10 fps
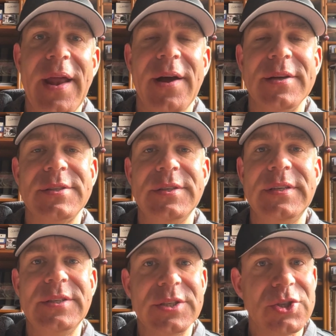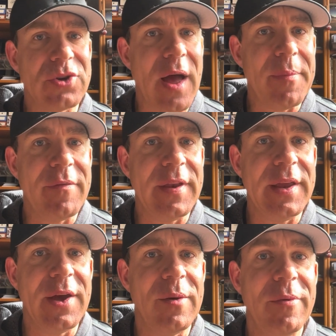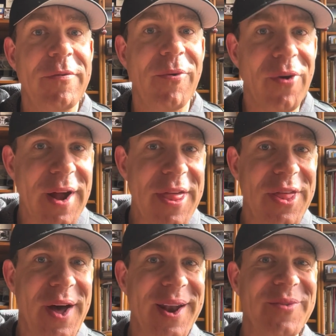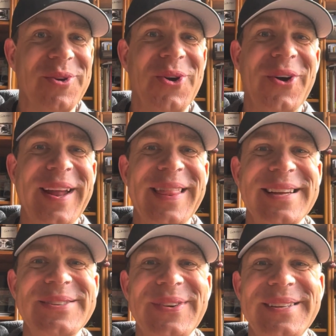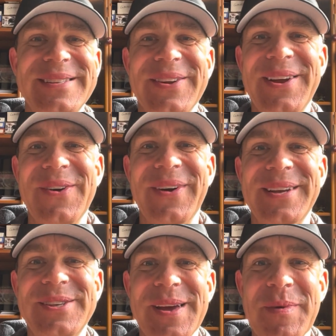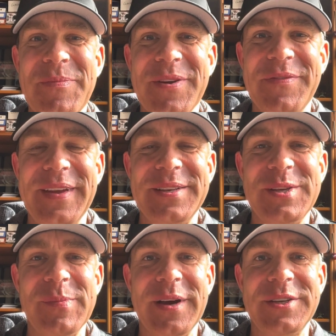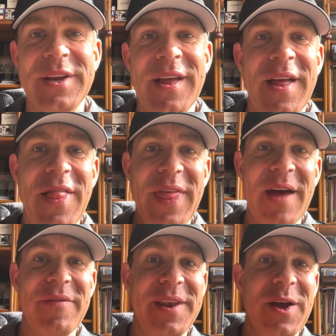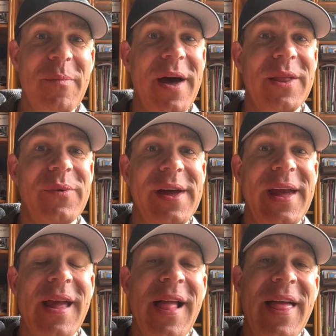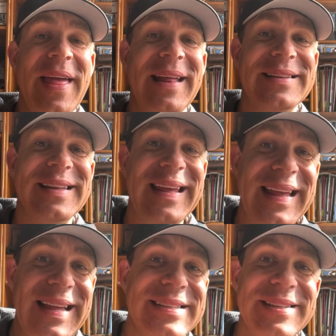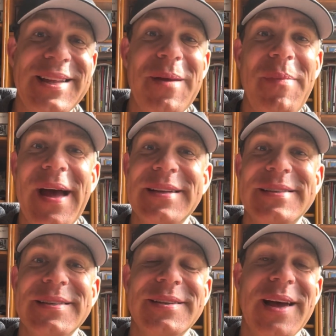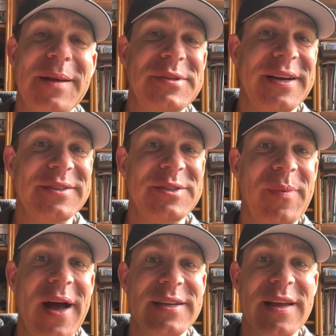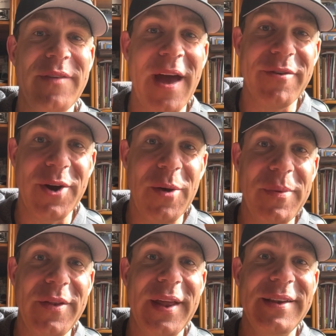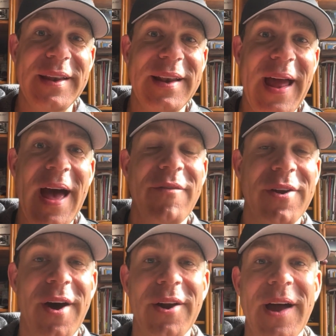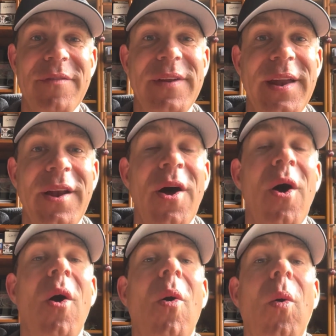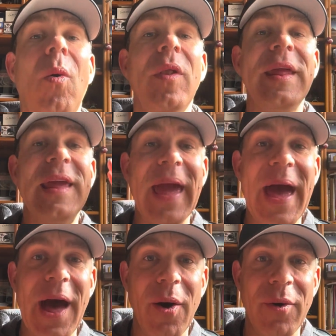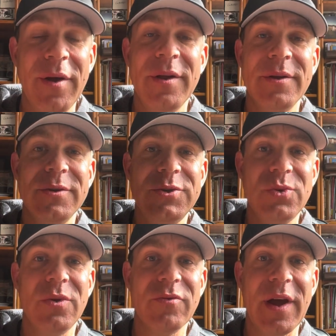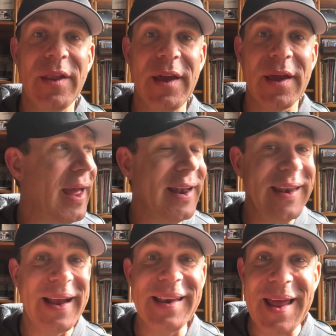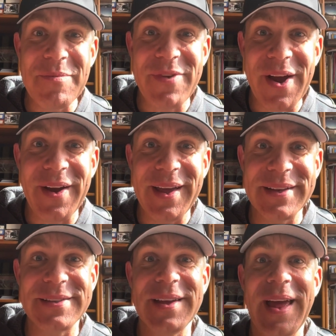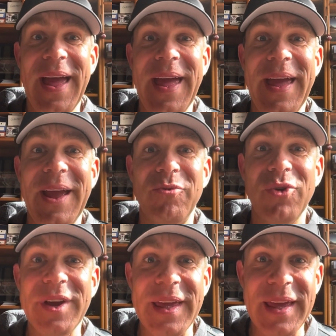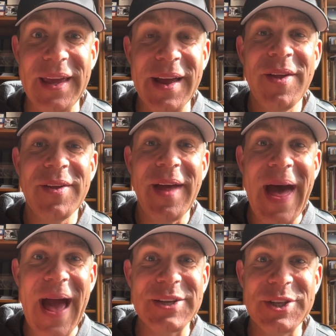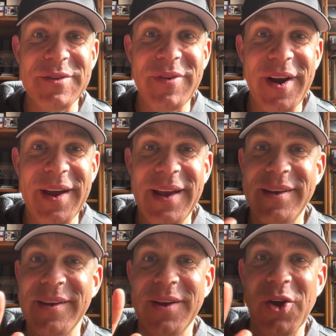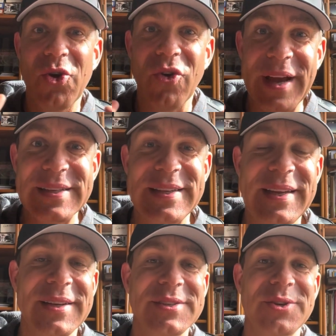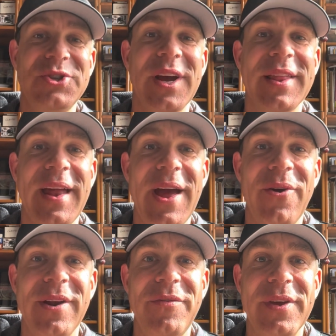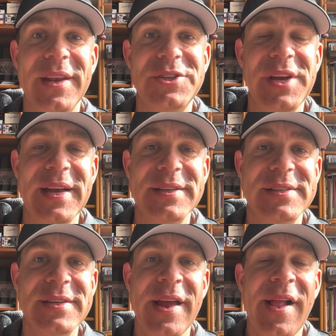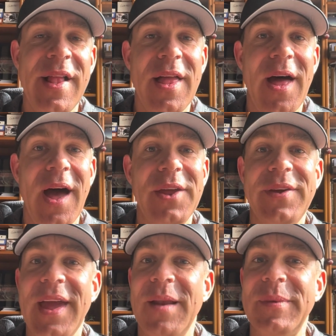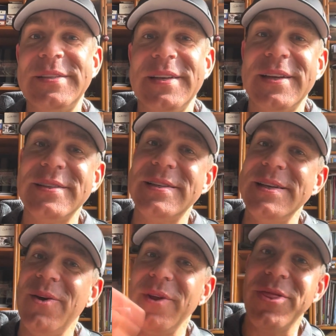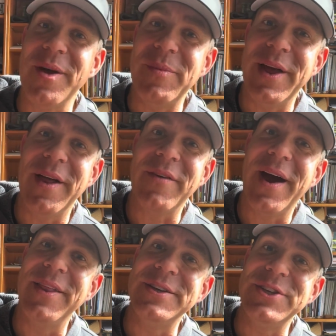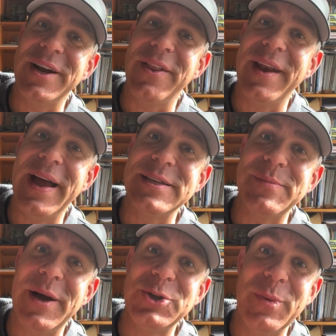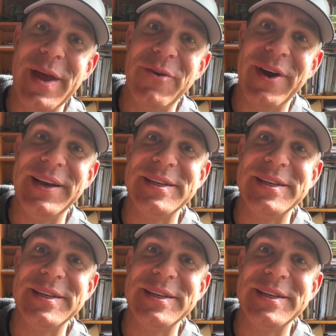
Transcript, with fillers: I also did just drop a video before I thought of recording this one, so I don't want to jam up your feed too much. That video, by the way, is easily the best Topps Heritage box I've ever opened that didn't have an autograph in it. Holy cow! Dual relic, a nickname variant, a rookie action variant, crazy. So check that out if you get a chance. Uh, you can't miss it because it's the only thumbnail I've got on the channel that has Macho Man Randy